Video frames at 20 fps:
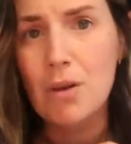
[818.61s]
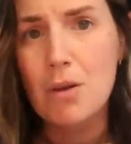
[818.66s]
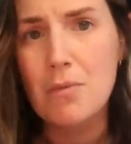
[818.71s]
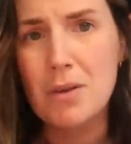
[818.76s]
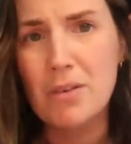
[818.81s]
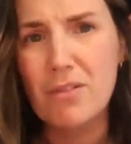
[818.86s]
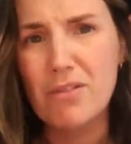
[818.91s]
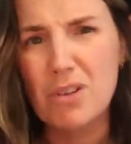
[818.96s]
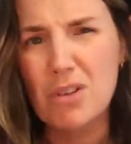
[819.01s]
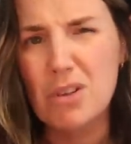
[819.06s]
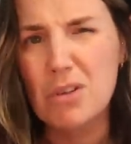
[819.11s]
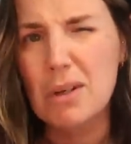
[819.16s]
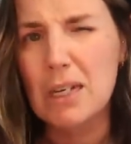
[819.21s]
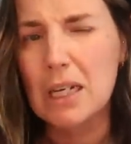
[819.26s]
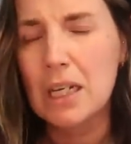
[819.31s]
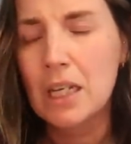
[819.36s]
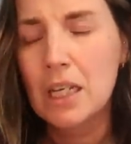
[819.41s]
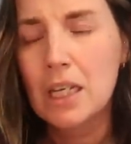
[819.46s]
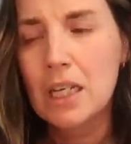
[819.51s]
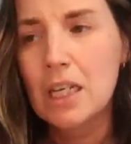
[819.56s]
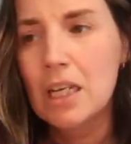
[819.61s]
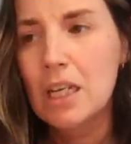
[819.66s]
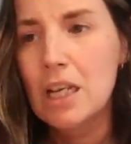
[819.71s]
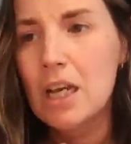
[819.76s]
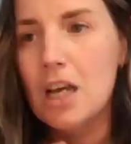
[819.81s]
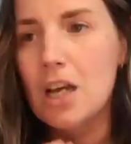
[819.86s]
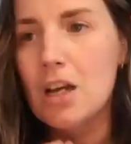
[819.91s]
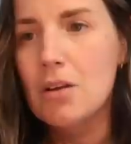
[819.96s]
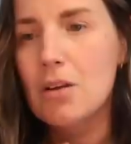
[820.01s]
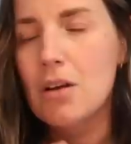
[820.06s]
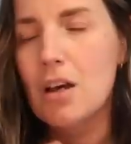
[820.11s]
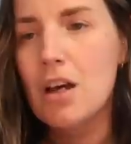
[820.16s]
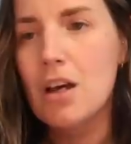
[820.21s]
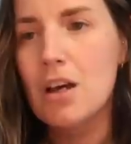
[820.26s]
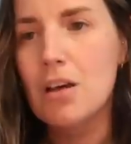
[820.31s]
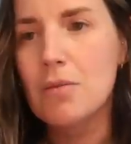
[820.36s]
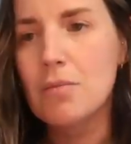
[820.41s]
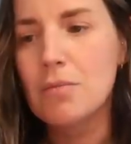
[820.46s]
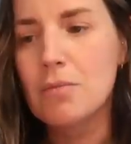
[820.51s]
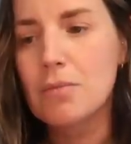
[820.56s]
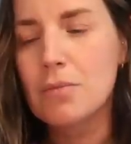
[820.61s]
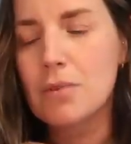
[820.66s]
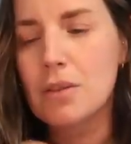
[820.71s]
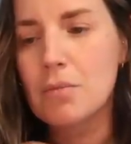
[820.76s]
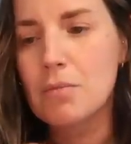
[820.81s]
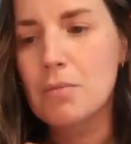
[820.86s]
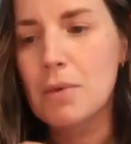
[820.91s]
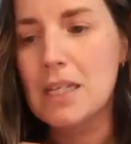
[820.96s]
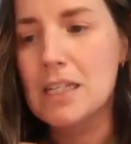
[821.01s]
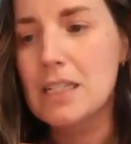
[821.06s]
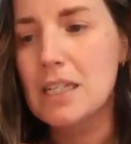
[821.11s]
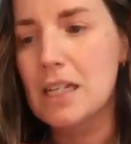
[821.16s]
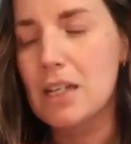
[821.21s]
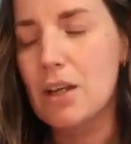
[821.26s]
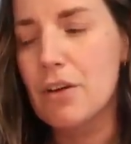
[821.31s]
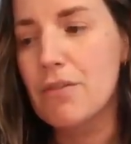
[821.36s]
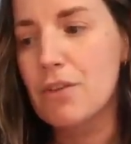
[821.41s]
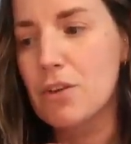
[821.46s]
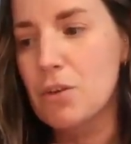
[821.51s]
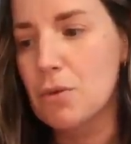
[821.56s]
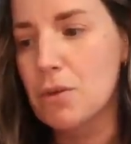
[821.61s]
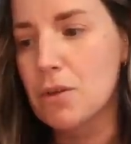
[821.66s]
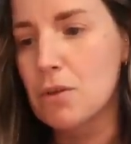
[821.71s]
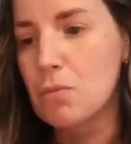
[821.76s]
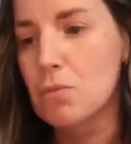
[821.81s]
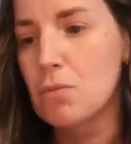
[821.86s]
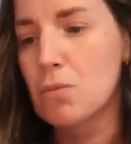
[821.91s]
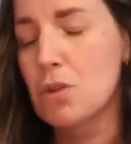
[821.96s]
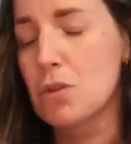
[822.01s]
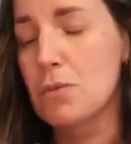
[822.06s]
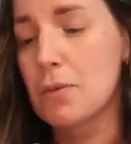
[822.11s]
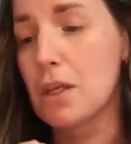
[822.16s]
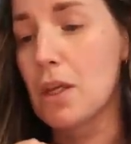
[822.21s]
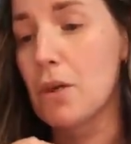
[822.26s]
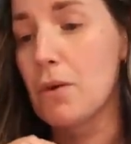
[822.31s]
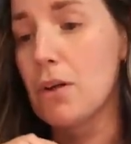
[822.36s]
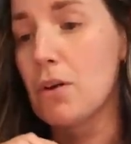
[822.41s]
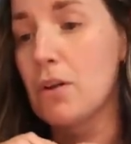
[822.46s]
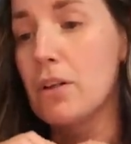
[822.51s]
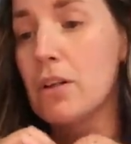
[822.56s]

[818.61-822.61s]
I mean, fill you in. Basically, I'll fill you in on what's been going